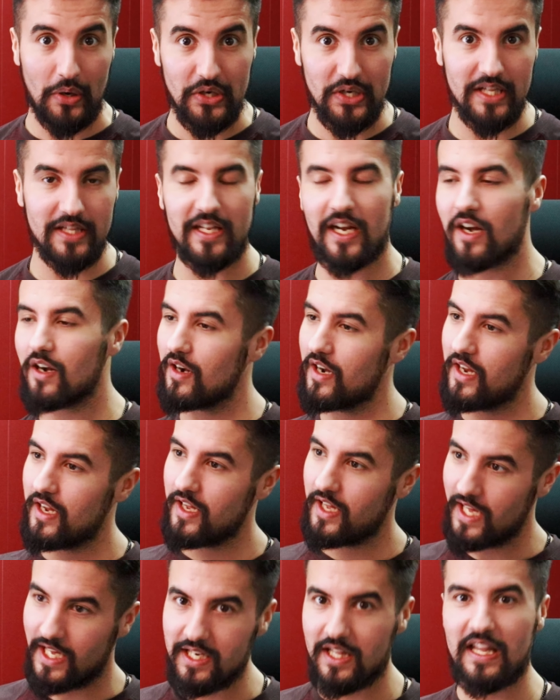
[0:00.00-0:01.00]
it in there,
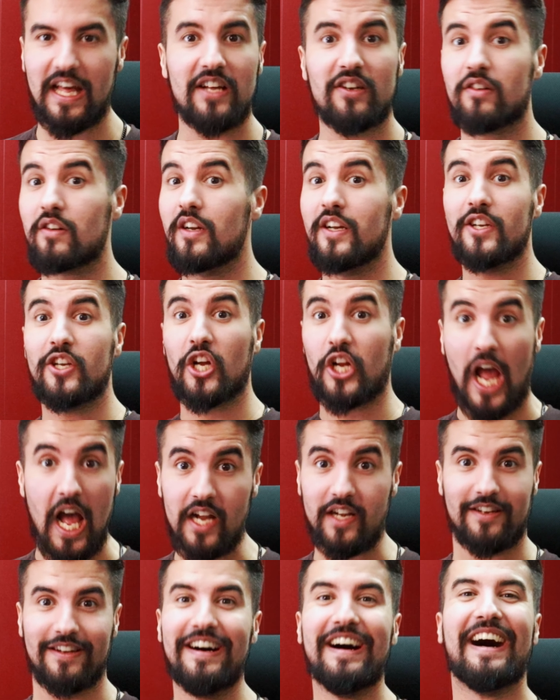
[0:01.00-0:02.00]
hit a letter, you're
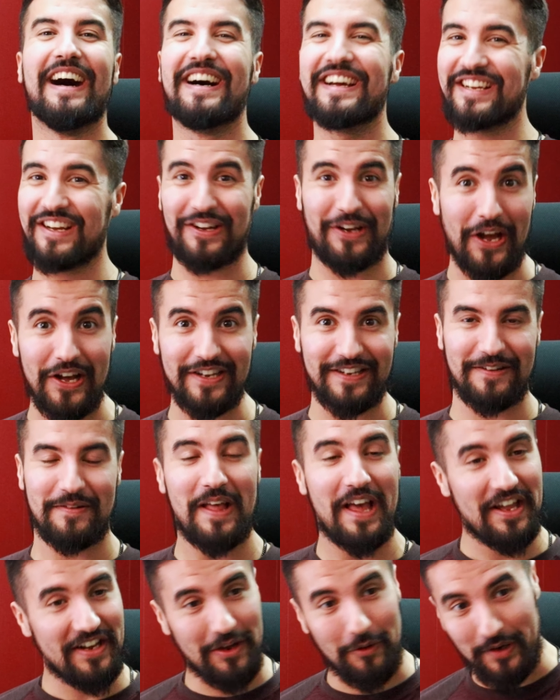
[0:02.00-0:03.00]
good. You're good.
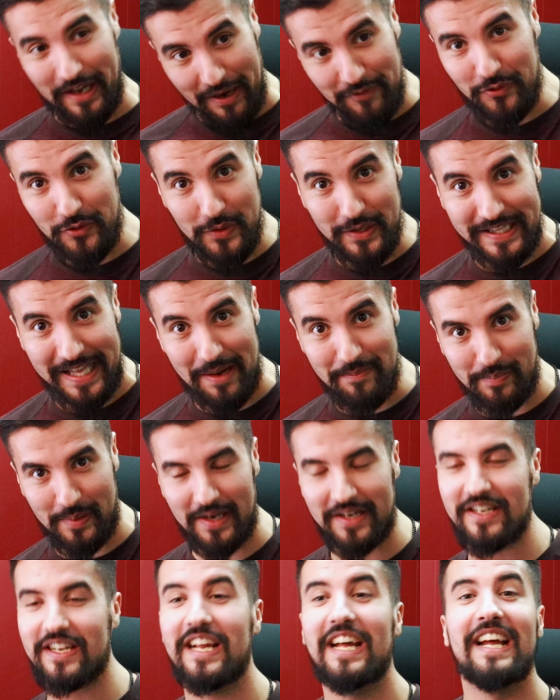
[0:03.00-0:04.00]
Now, whenever you hit that
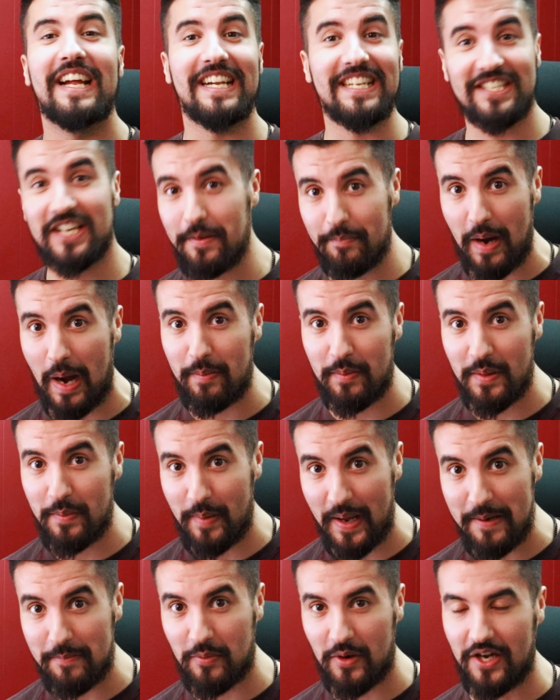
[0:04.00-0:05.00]
button, it's gonna pop with the
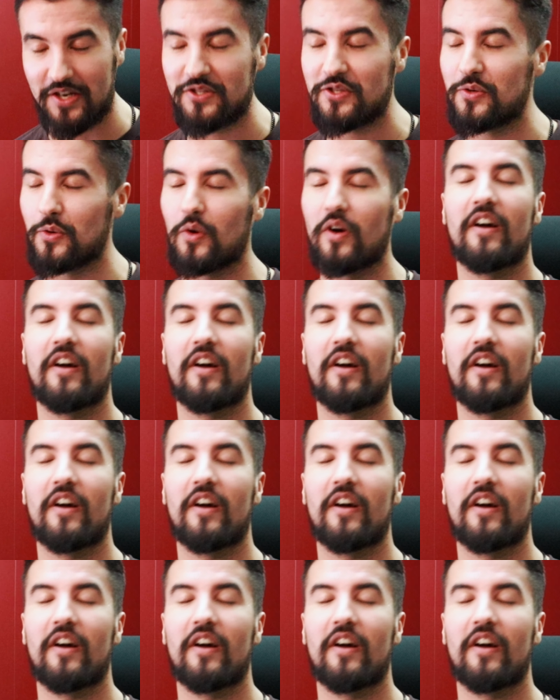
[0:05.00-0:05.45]
paintbrush tool.